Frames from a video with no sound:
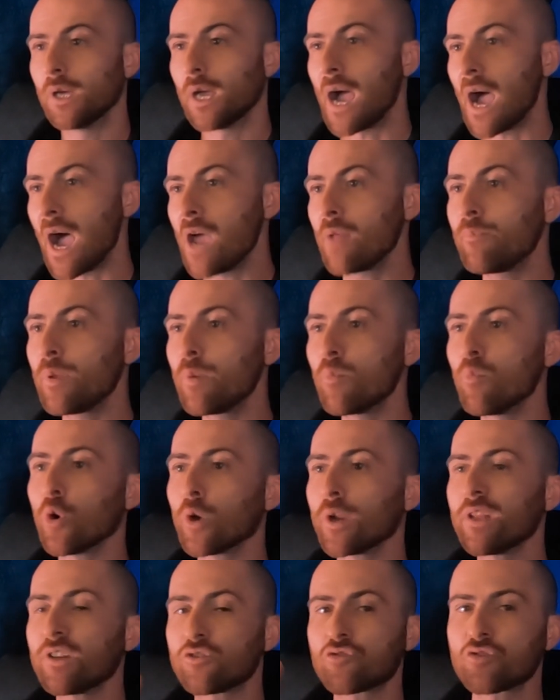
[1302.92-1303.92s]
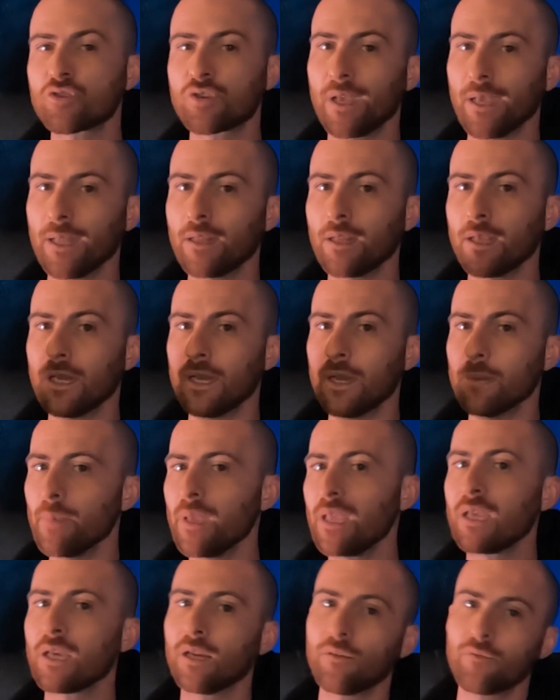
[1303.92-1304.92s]
I'd be more interested in the
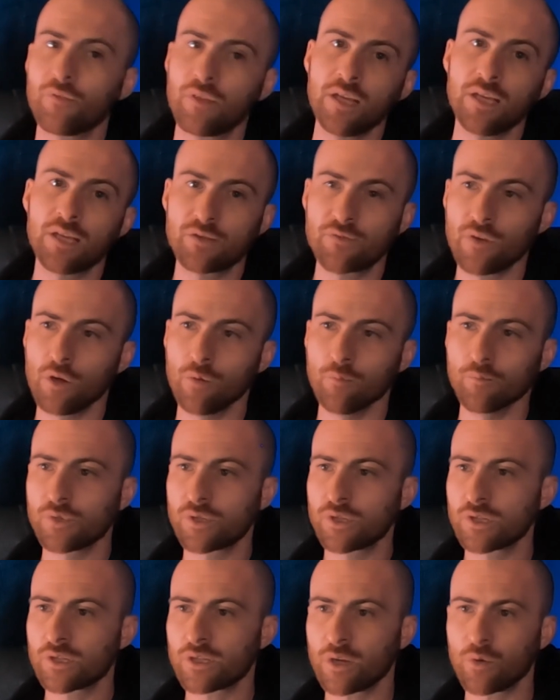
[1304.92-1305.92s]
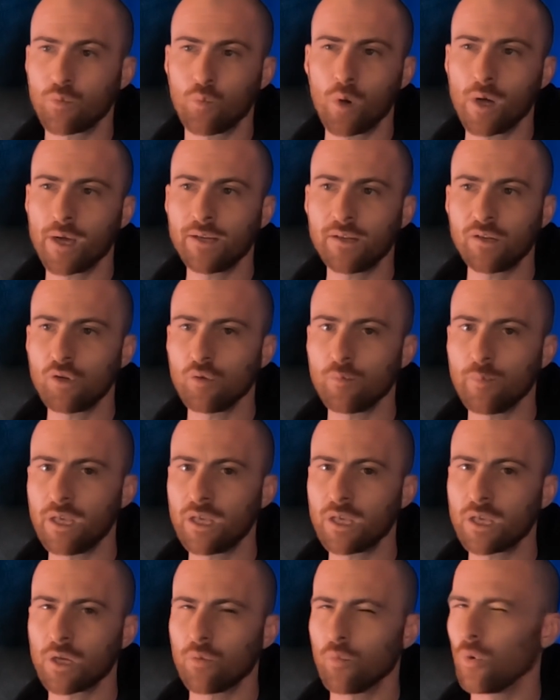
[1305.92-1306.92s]
making of these films. It's like, why did you
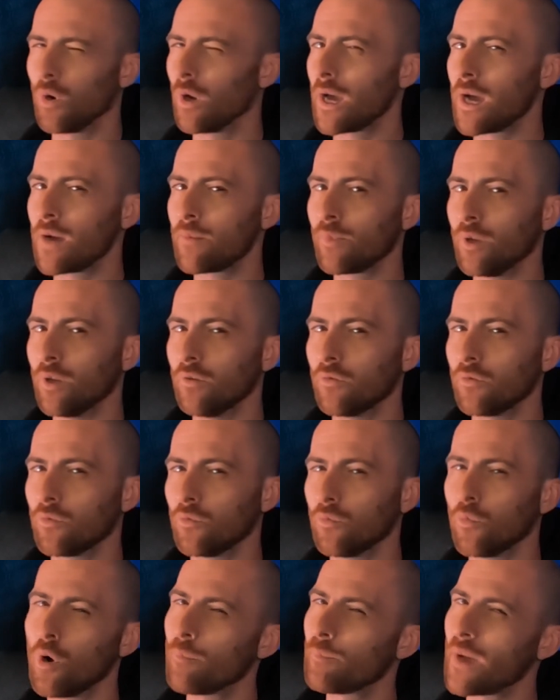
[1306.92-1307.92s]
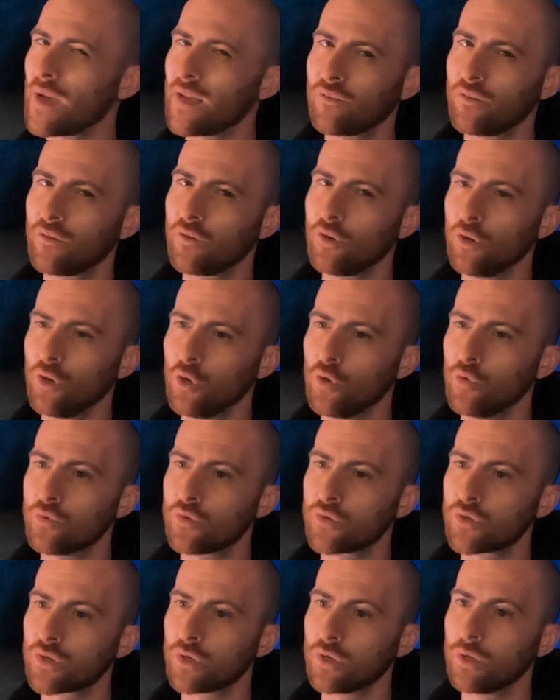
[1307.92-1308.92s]
make it? What happened? What bet did you
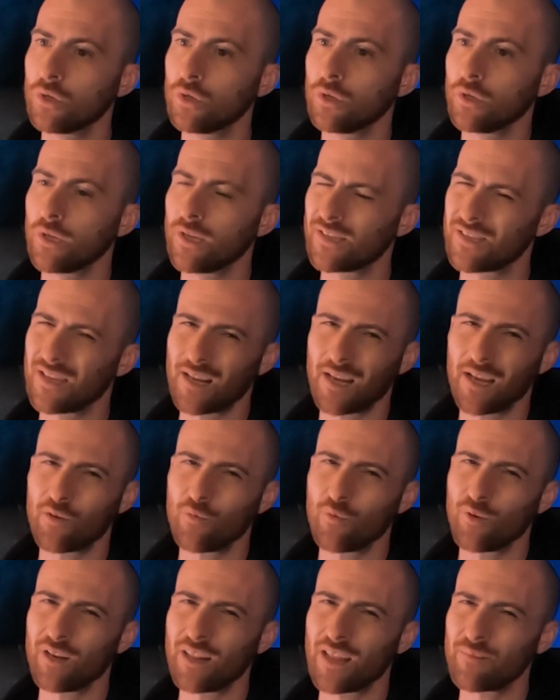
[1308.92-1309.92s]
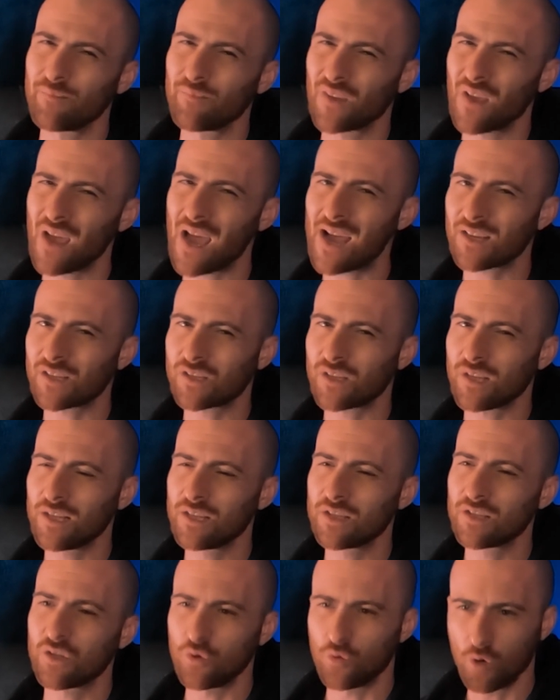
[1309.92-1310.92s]
lose? Is it like one of them tax
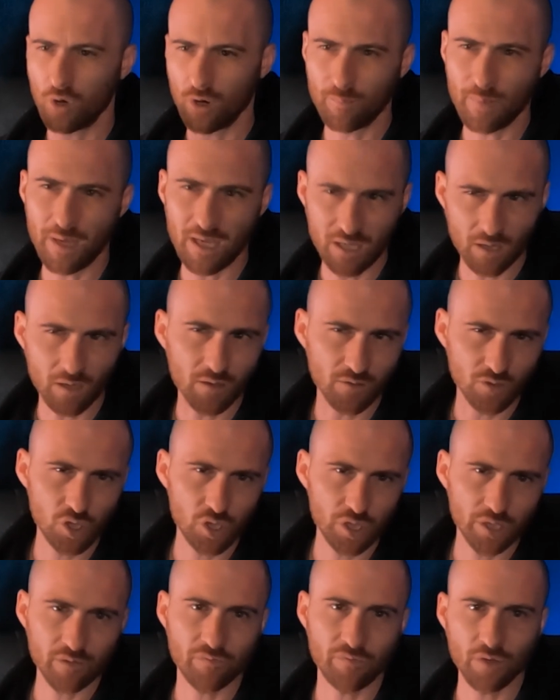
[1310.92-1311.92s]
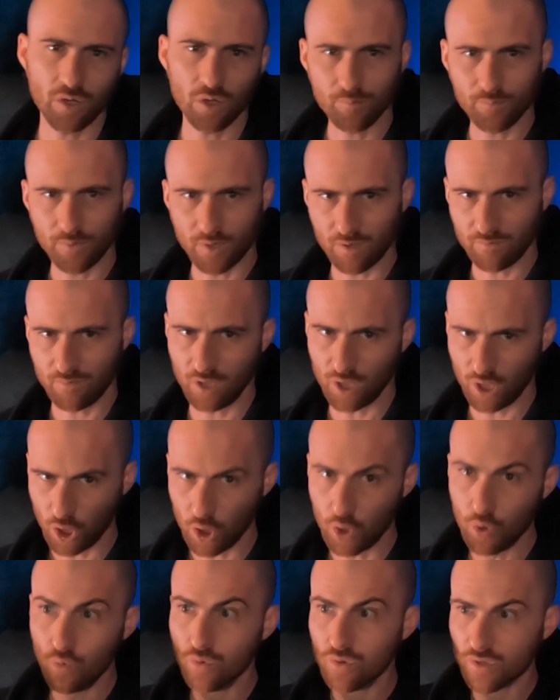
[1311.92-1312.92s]
things? You've got to make a shit film that
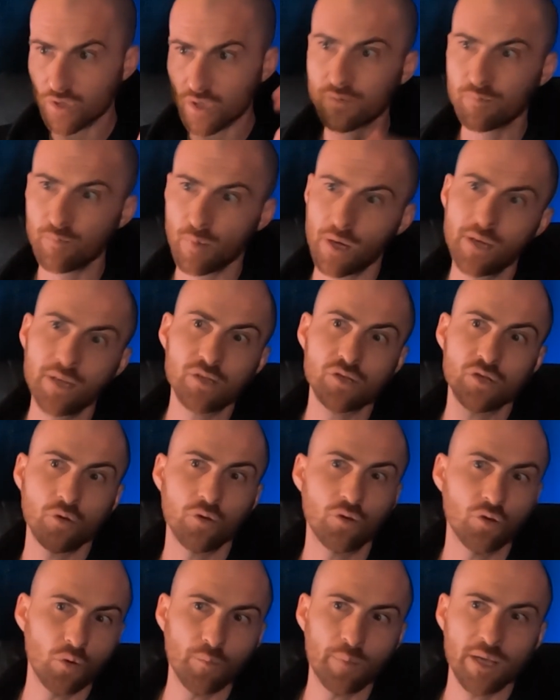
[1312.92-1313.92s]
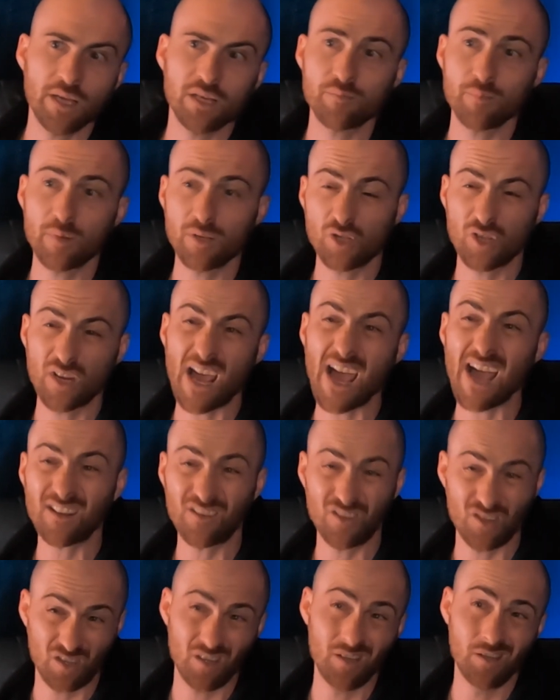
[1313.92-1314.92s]
loses money so you don't pay as much
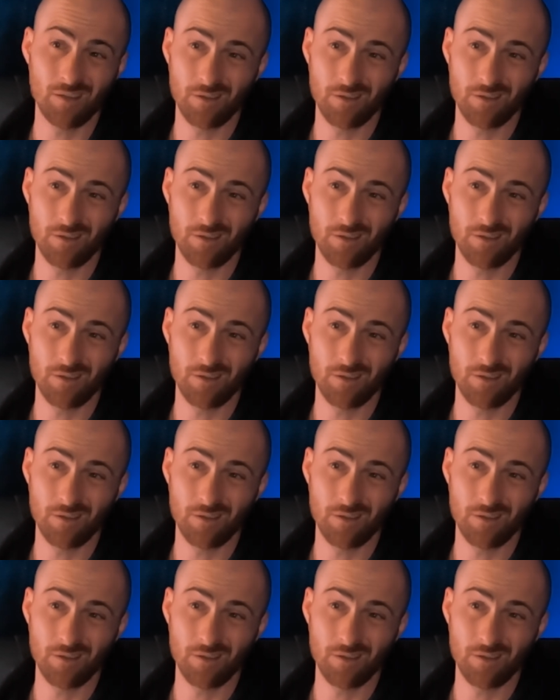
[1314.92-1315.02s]
tax?